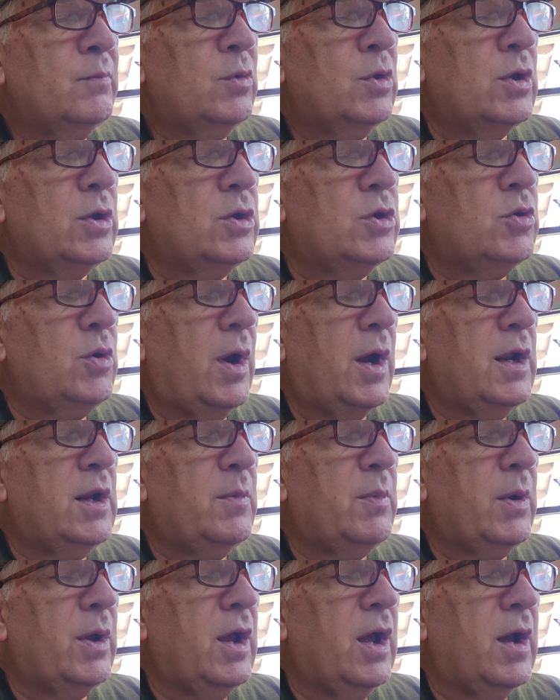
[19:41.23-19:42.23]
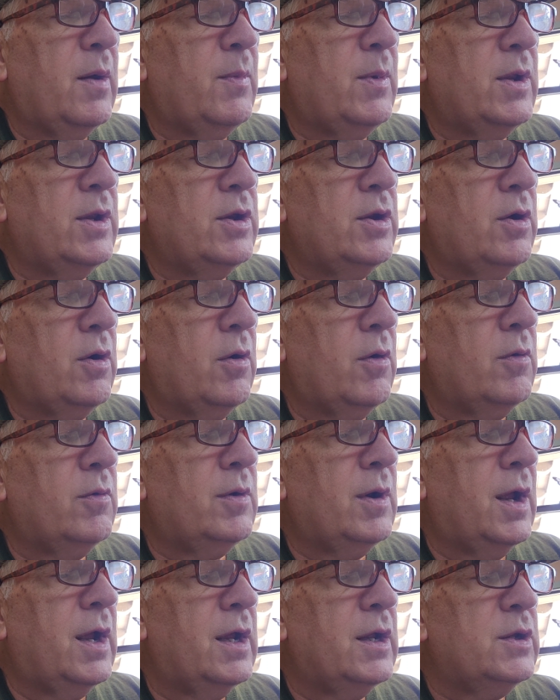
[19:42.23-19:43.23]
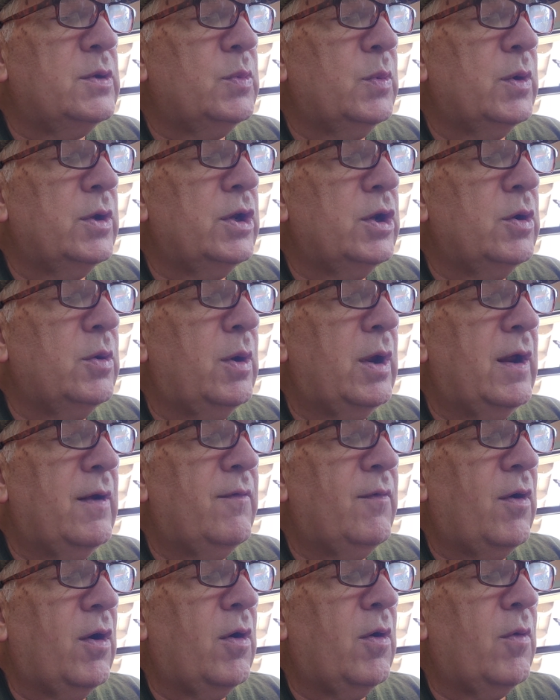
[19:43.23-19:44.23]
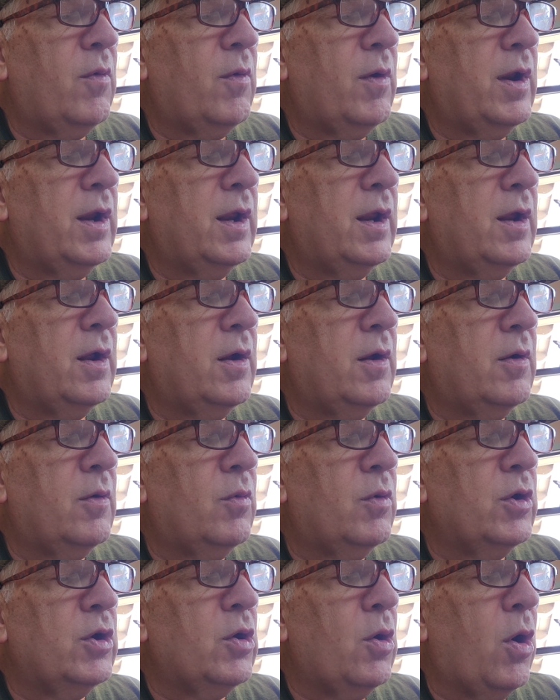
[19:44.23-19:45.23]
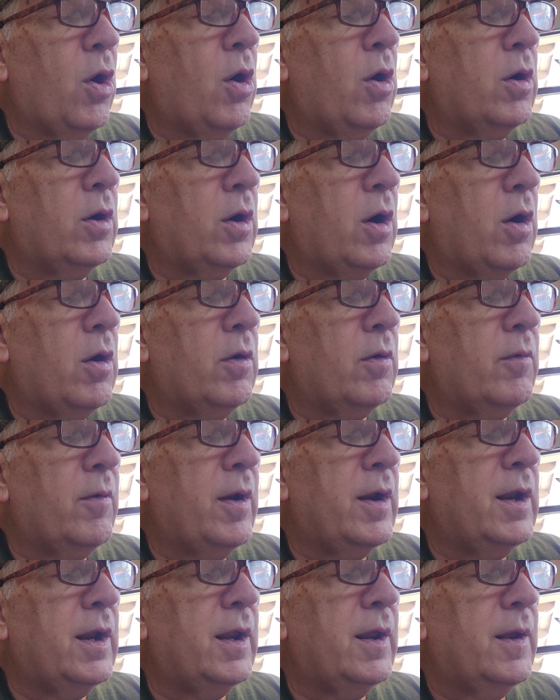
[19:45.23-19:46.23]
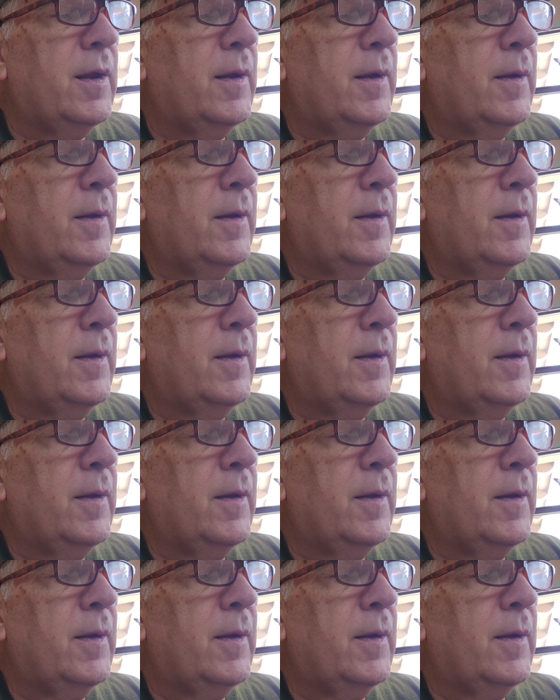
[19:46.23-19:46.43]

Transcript: To try to become in your own eyes what you are already